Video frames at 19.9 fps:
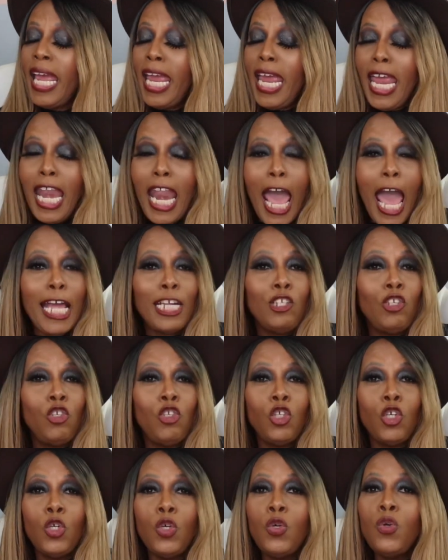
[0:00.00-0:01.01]
And I
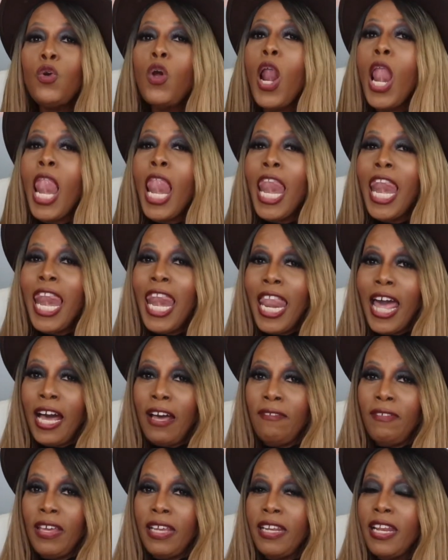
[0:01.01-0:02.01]
do
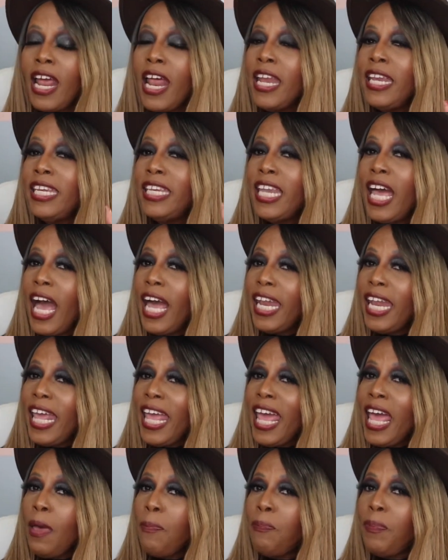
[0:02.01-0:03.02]
love it. Not
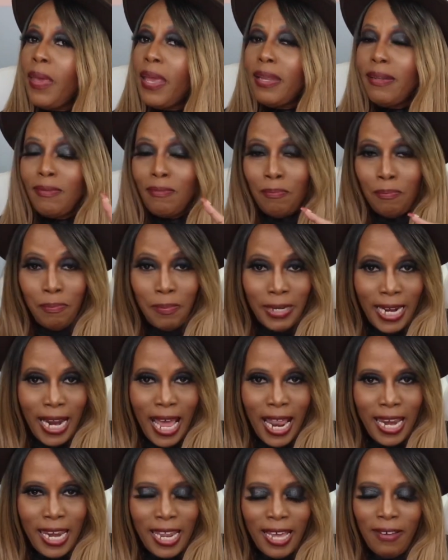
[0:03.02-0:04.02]
epic, but
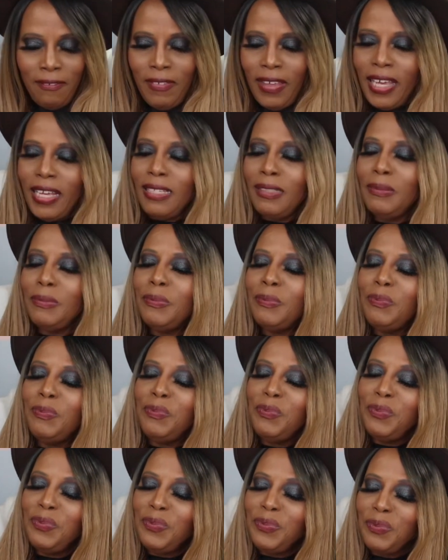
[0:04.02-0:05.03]
I love
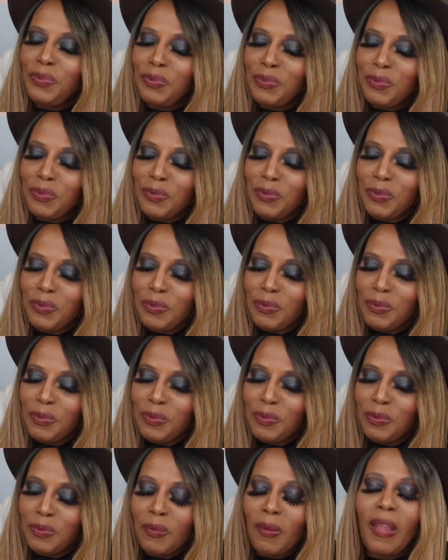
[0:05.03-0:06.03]
it.
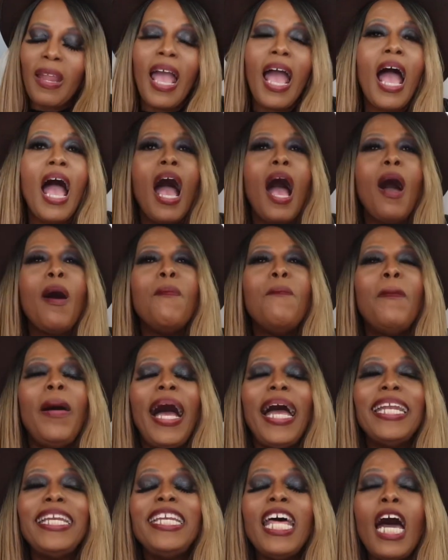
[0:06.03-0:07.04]

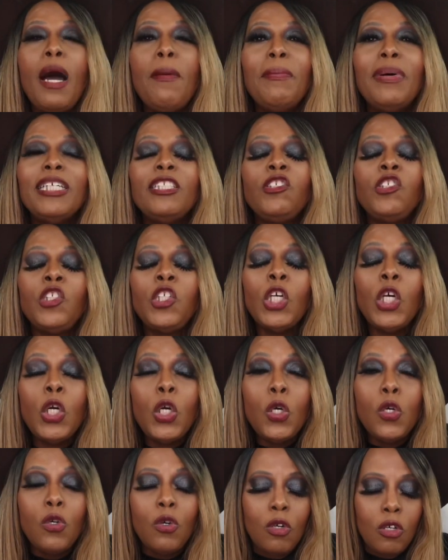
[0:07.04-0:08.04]
My number
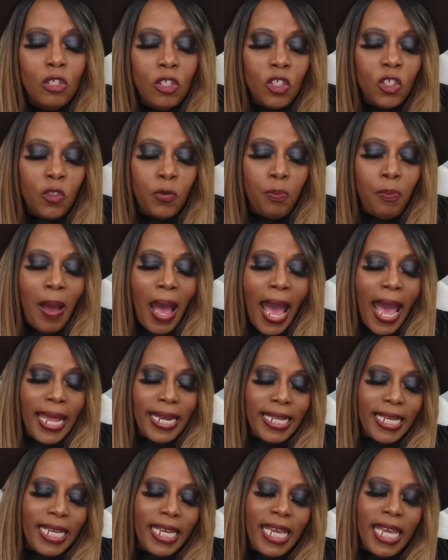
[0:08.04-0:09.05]
2
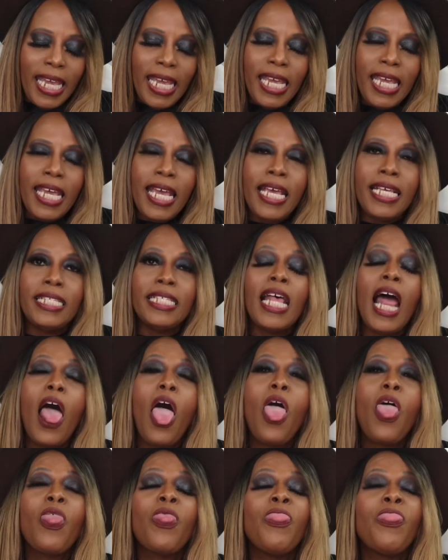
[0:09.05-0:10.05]
spot is
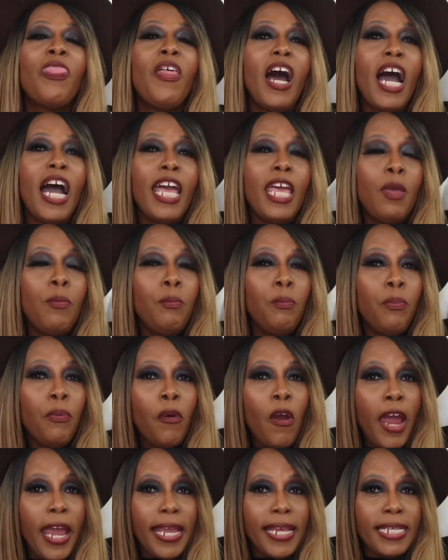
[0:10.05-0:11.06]
The
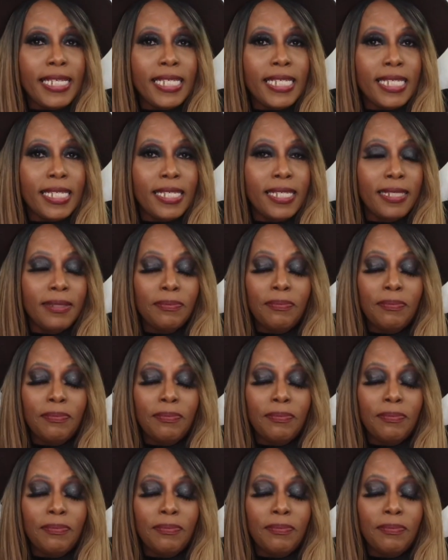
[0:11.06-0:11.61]
Embrace.